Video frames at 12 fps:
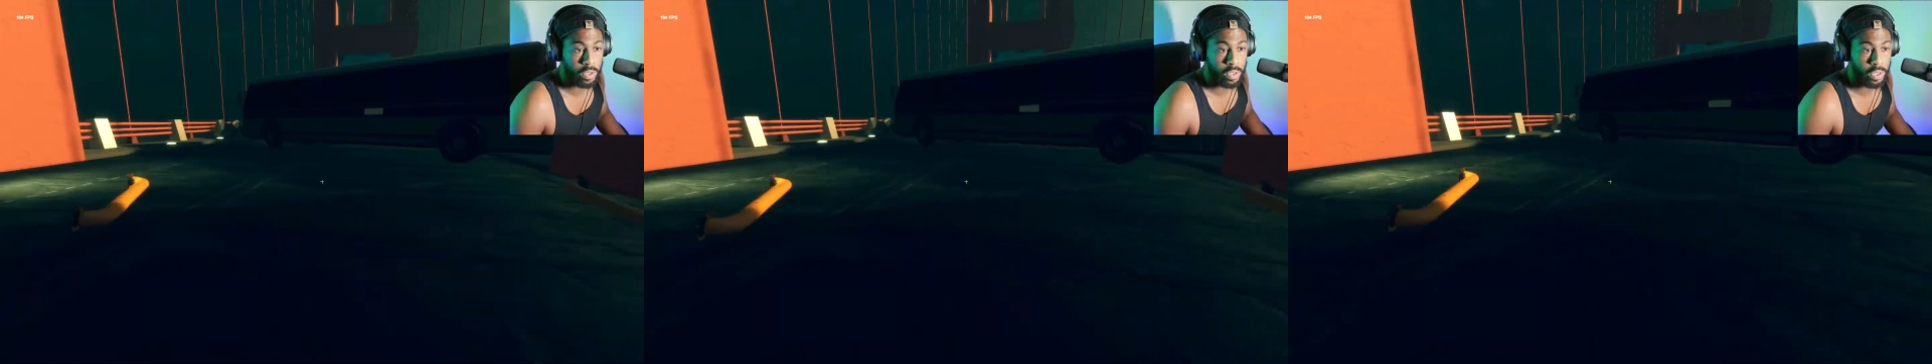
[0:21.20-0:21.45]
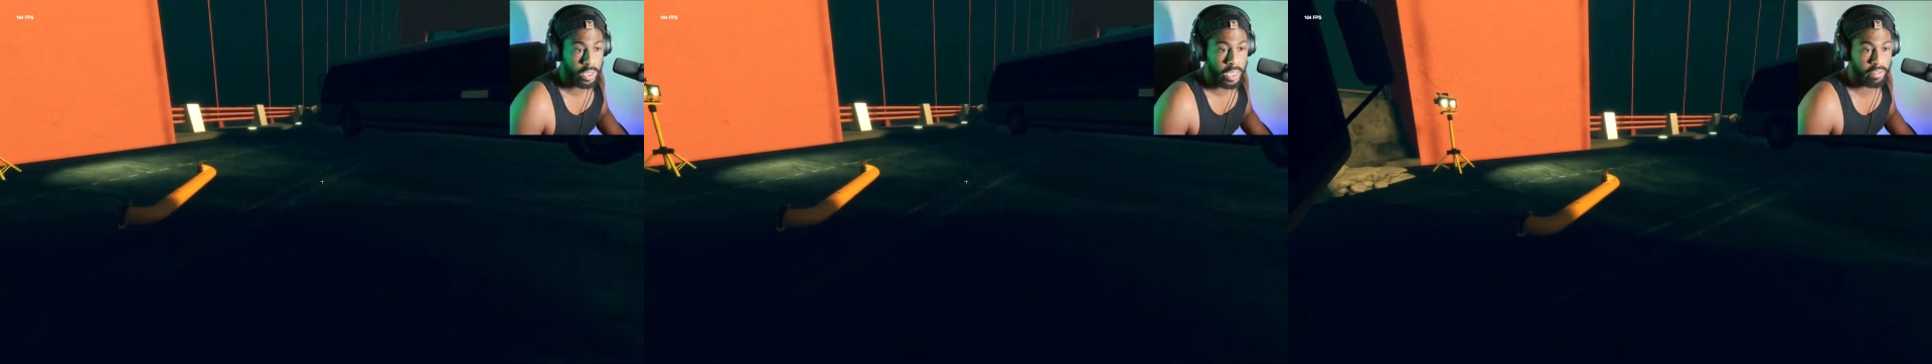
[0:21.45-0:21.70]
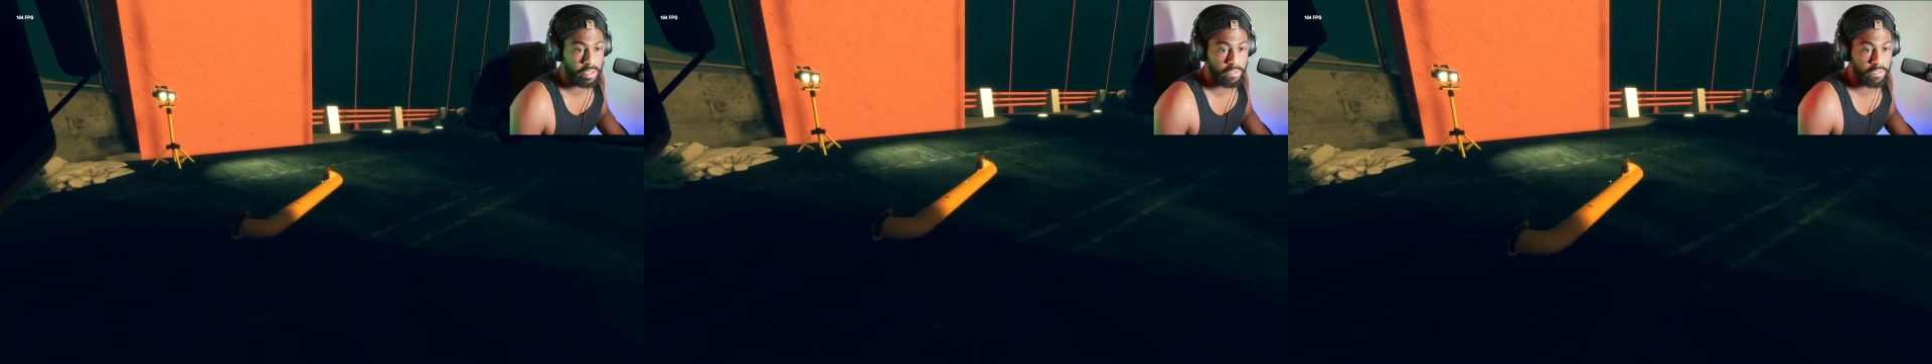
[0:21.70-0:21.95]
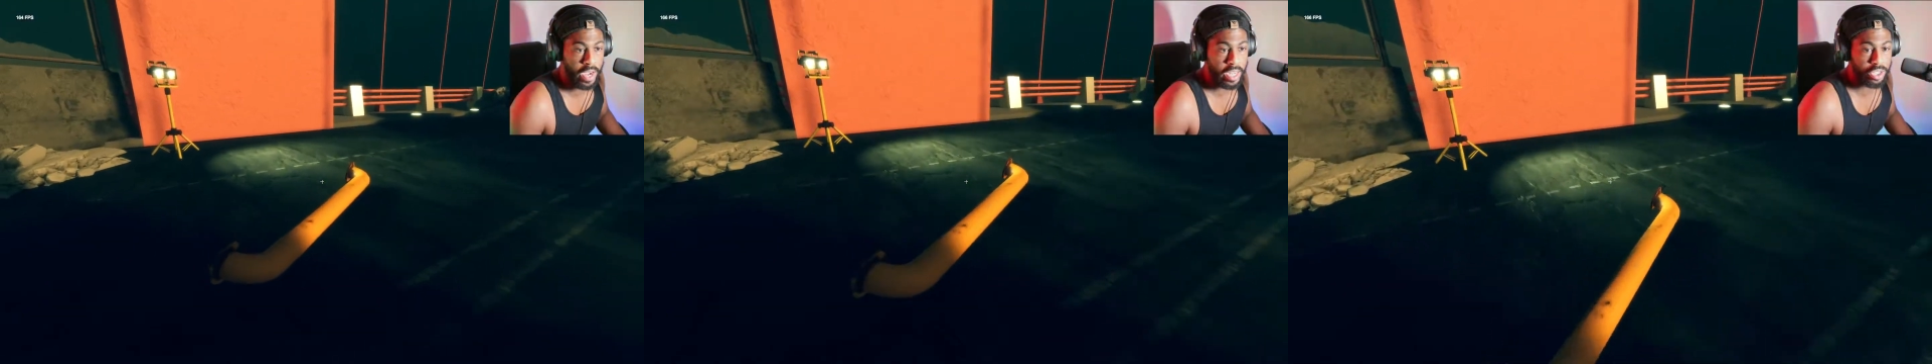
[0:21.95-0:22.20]
You have to
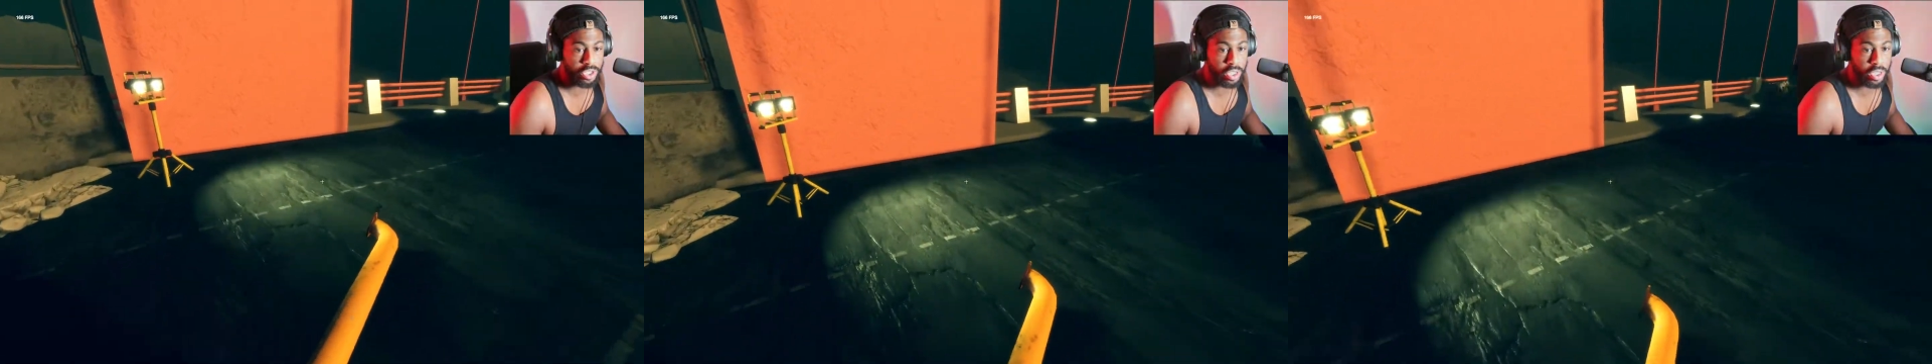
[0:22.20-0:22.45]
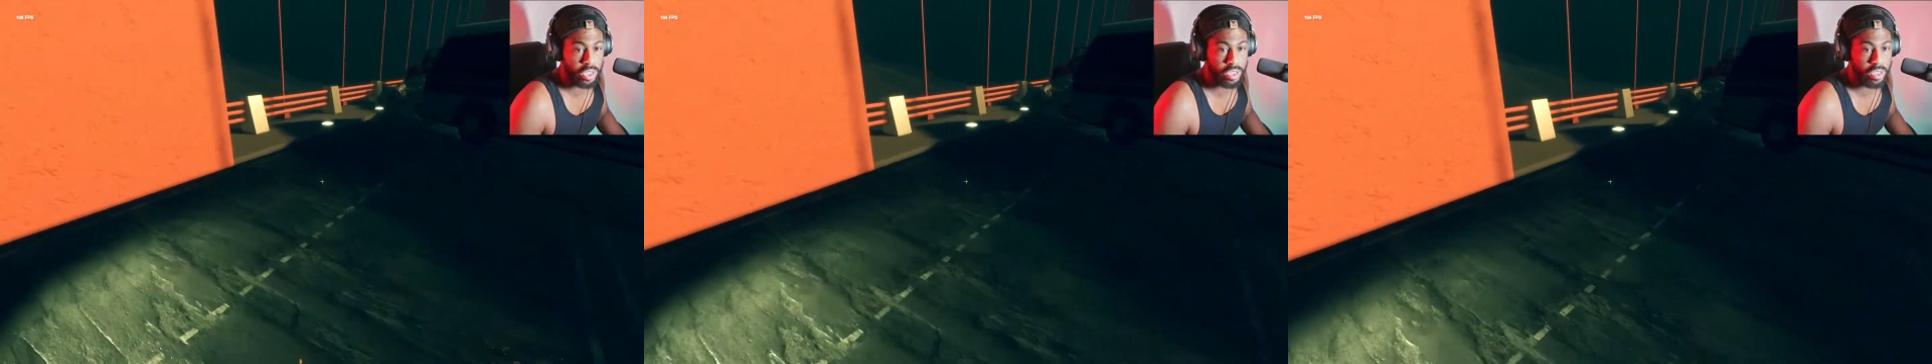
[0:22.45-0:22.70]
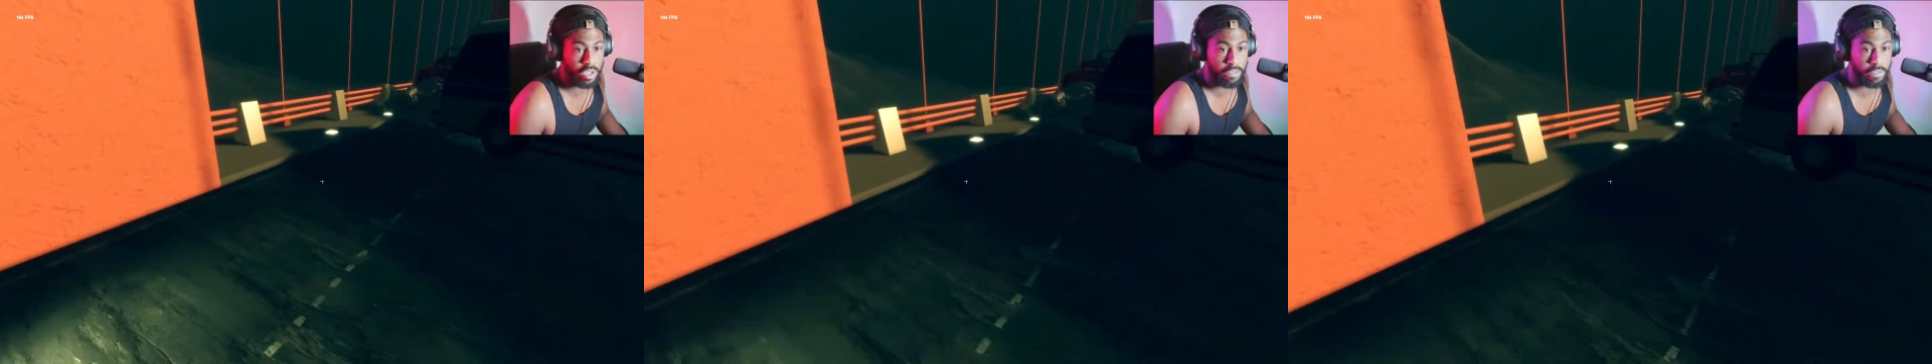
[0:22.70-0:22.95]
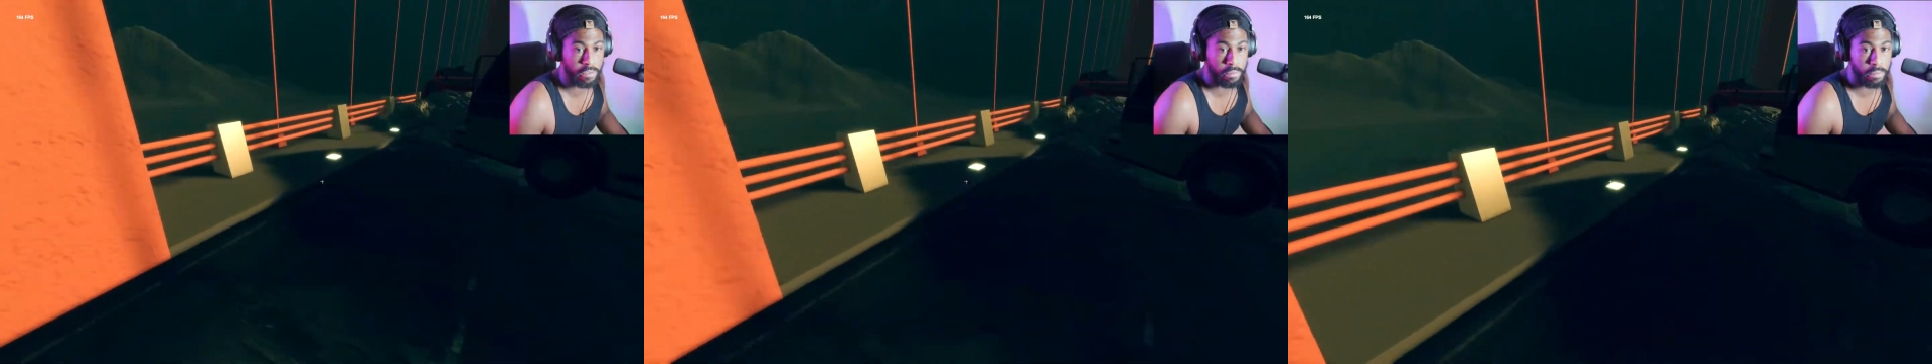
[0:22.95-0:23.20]
find junk and stuff,
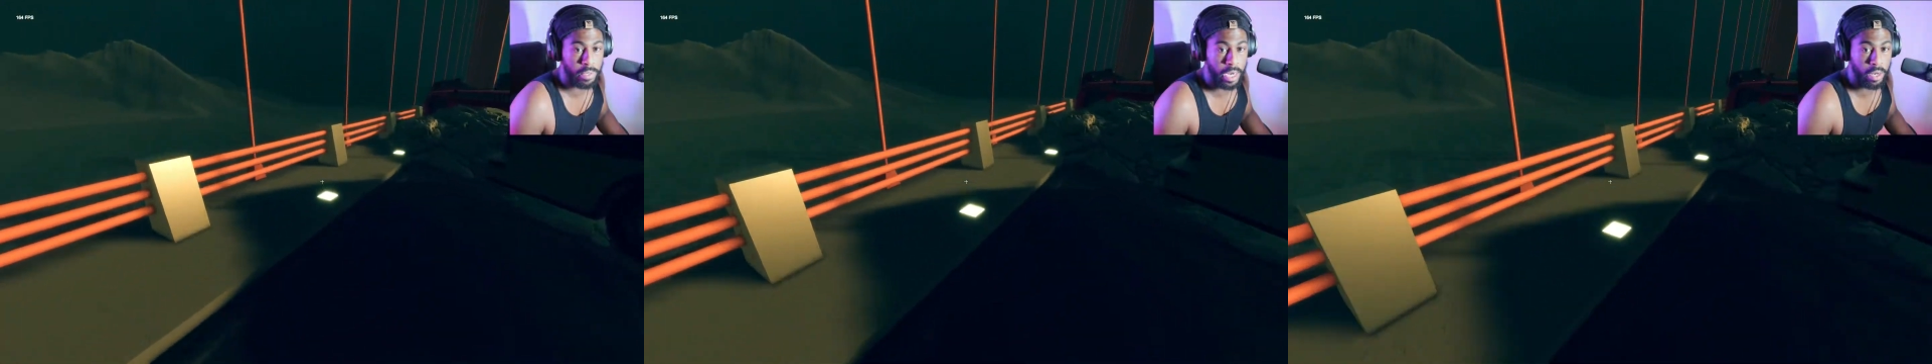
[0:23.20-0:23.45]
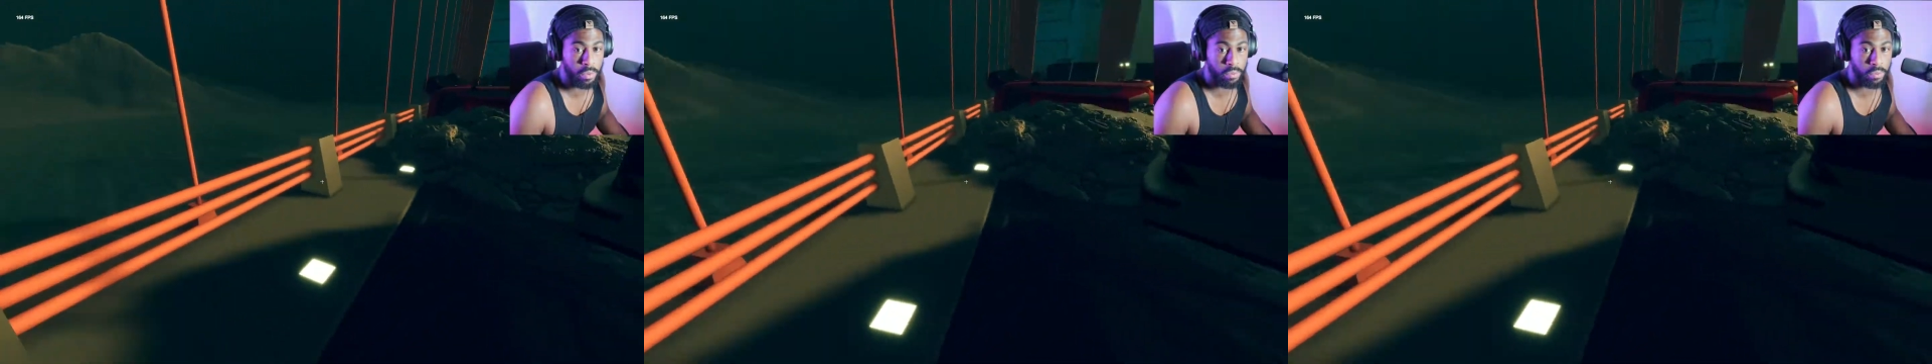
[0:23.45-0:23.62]
but I don't